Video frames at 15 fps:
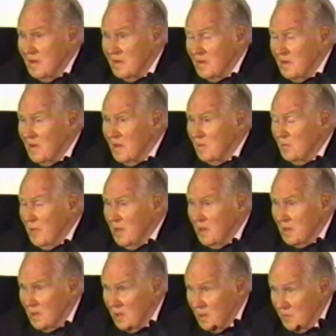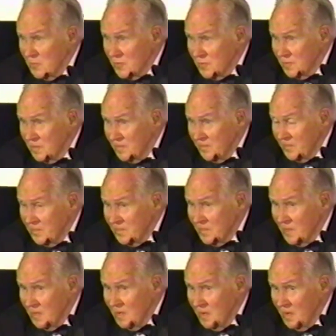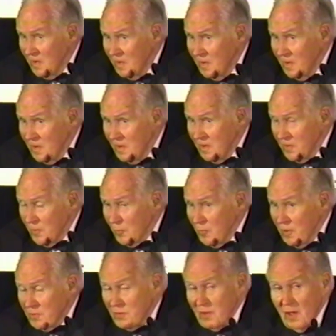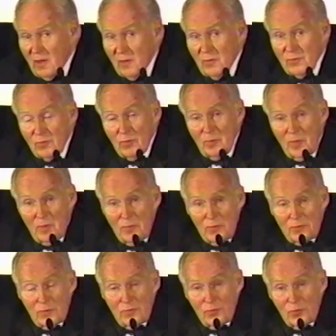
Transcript: They had many clubs. The great scholars were members of